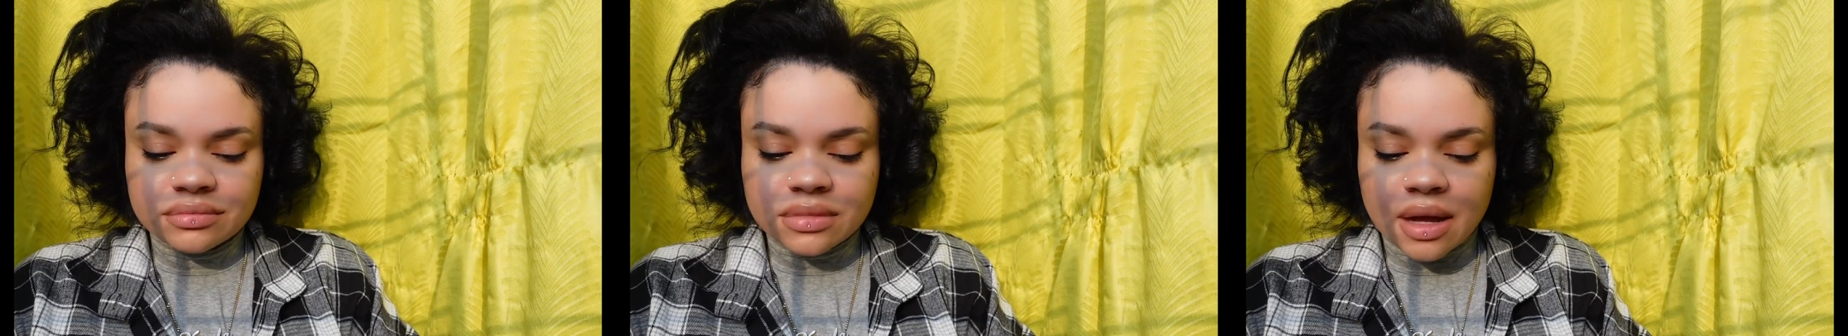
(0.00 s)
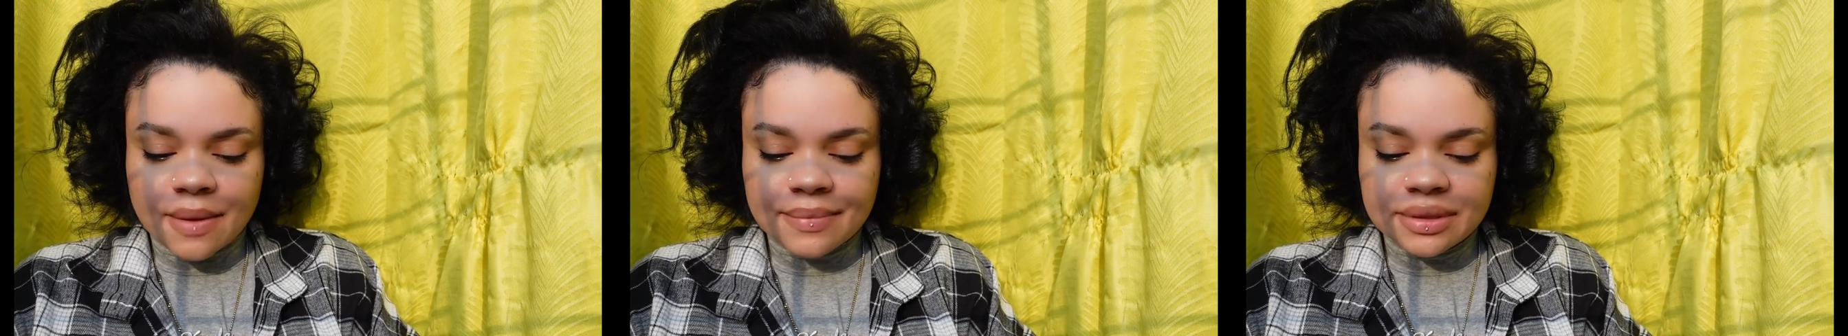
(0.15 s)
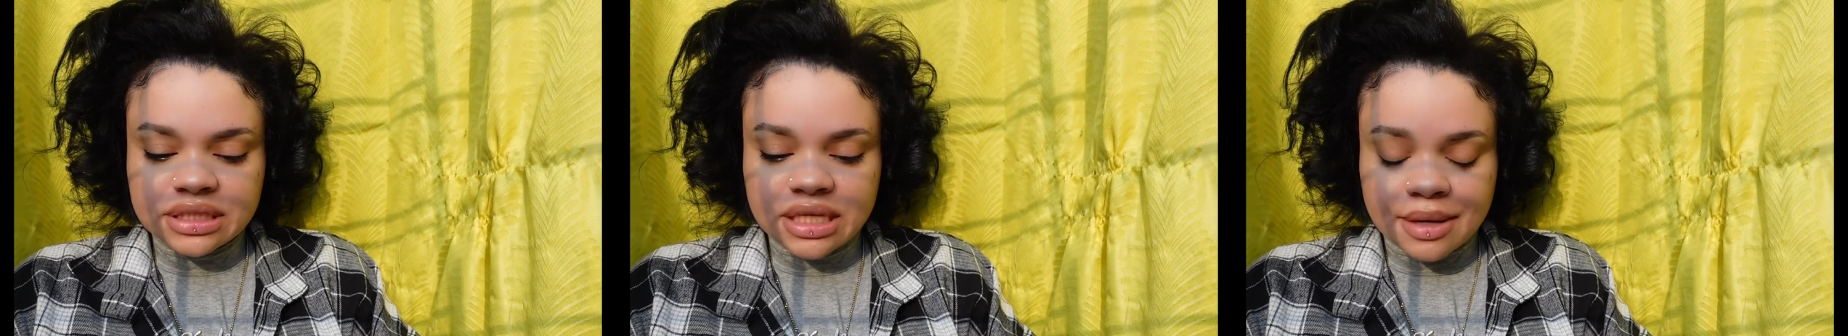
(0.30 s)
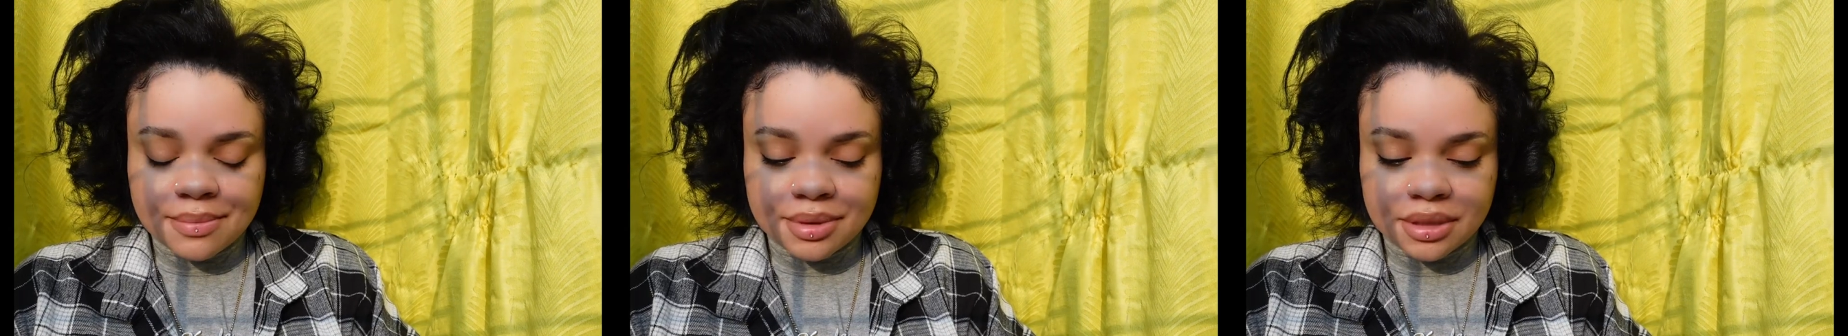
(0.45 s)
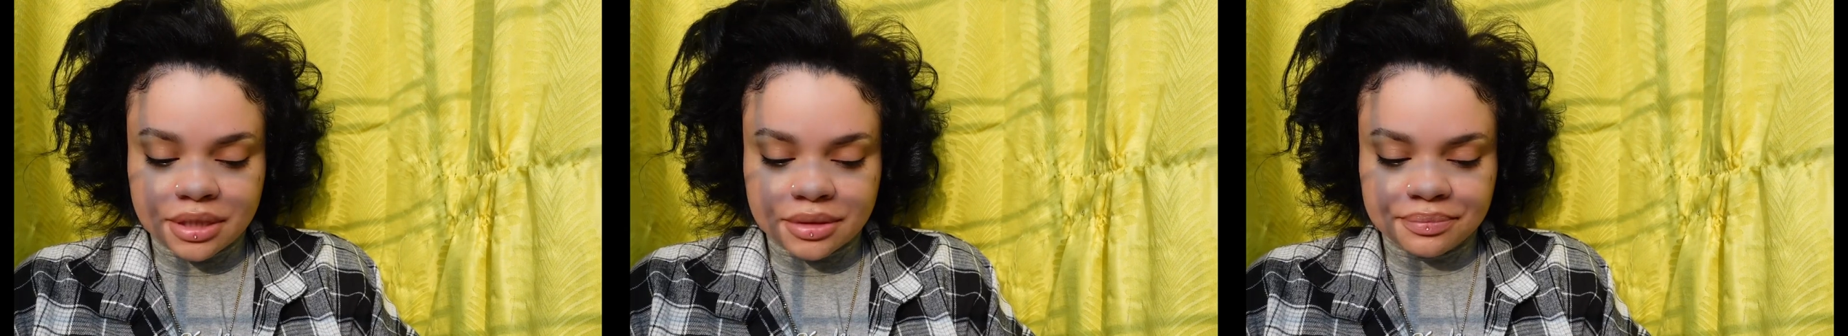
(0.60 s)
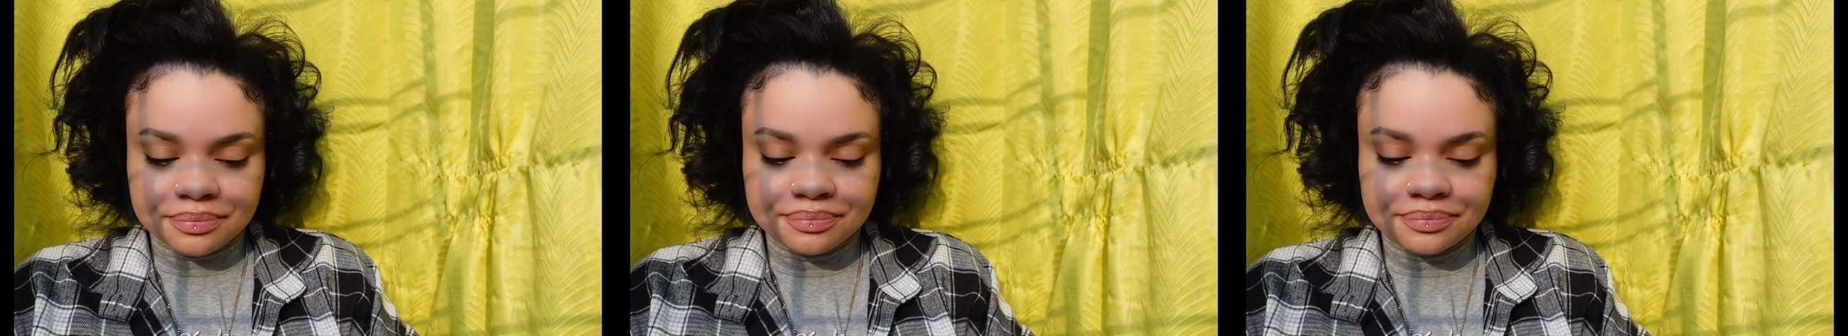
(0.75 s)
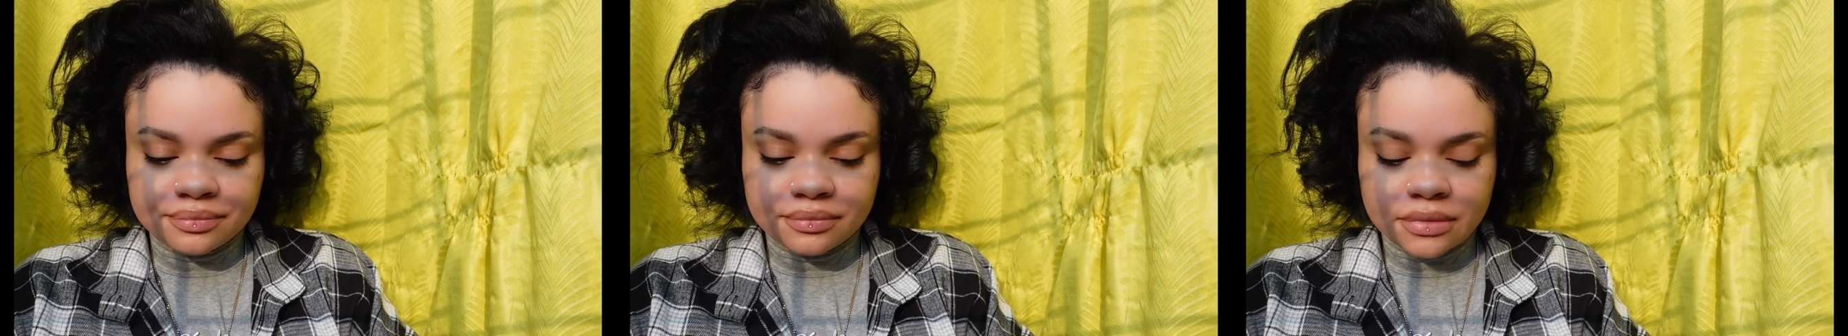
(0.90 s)
I'm gonna type it
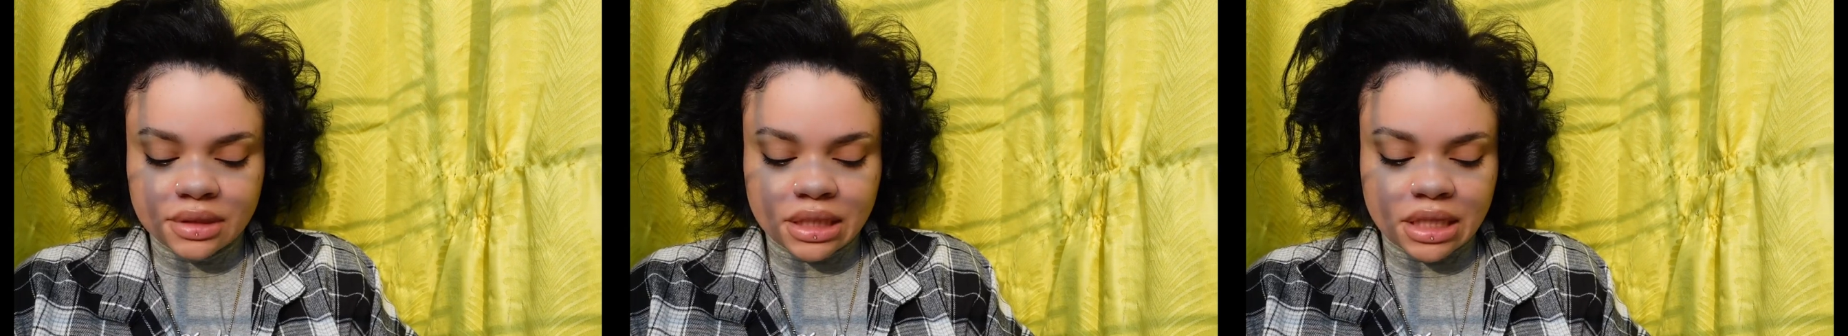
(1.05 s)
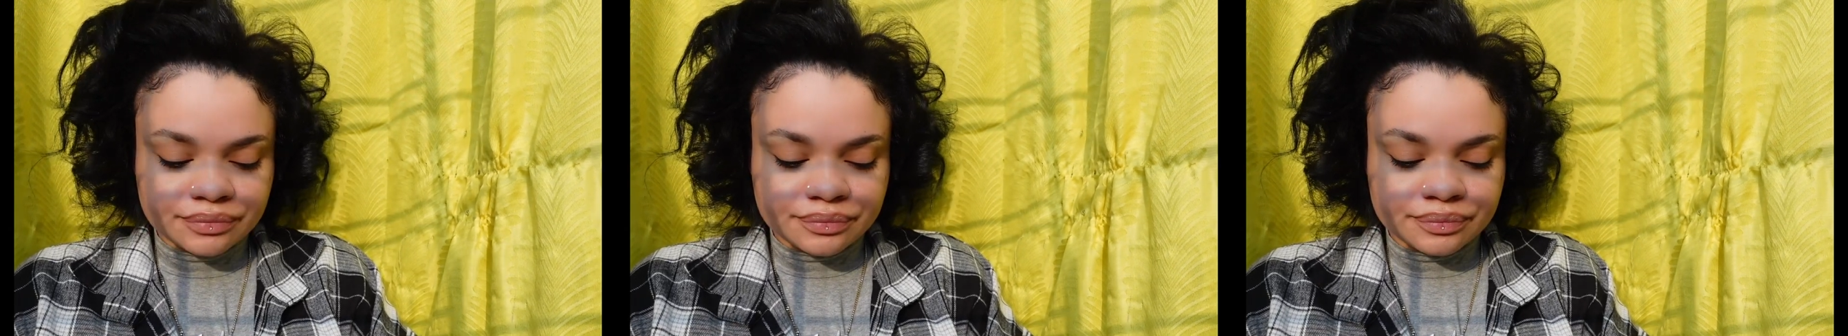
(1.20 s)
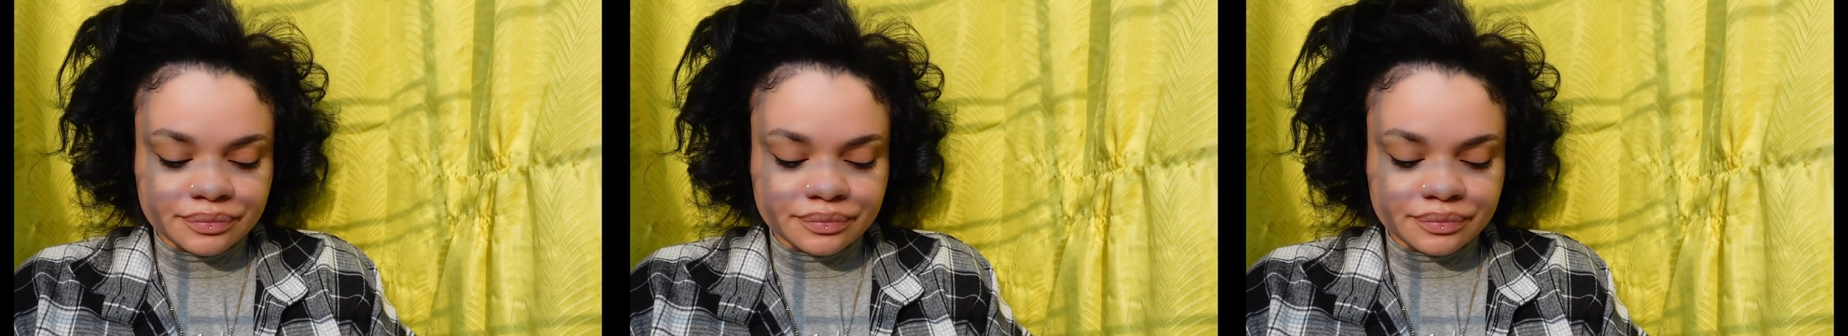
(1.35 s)
in. Okay,